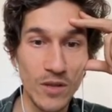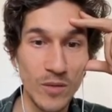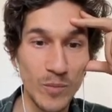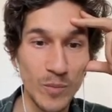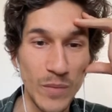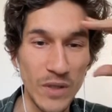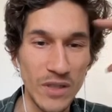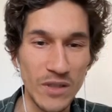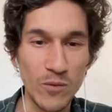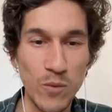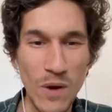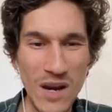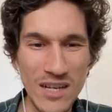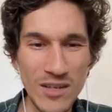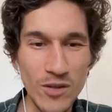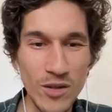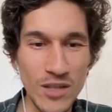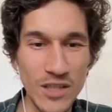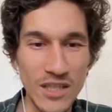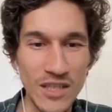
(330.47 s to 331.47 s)
But why
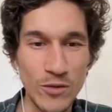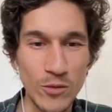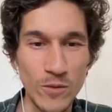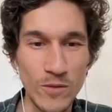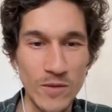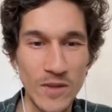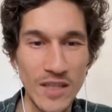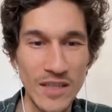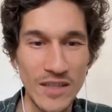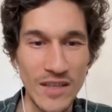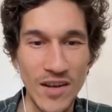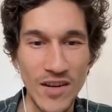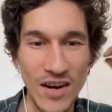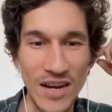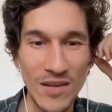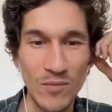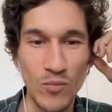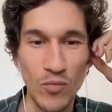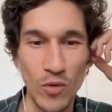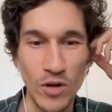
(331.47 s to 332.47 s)
do I need to that
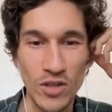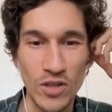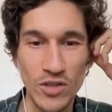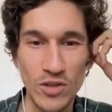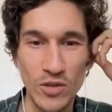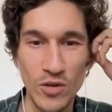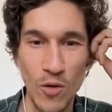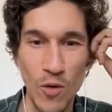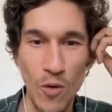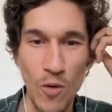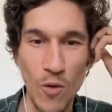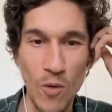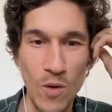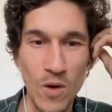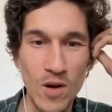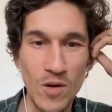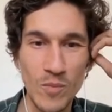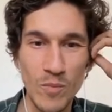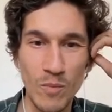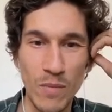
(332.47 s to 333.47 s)
grain port
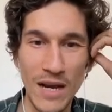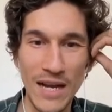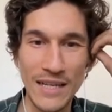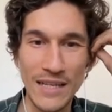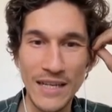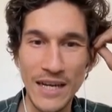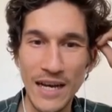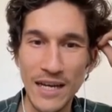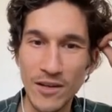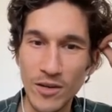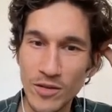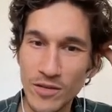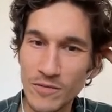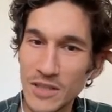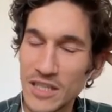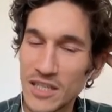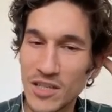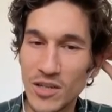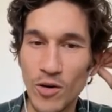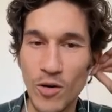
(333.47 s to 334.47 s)
so bad? I don't
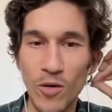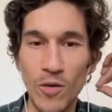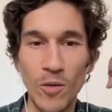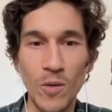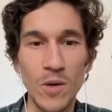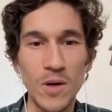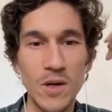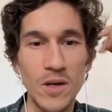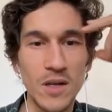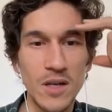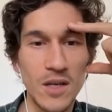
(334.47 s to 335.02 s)
even know.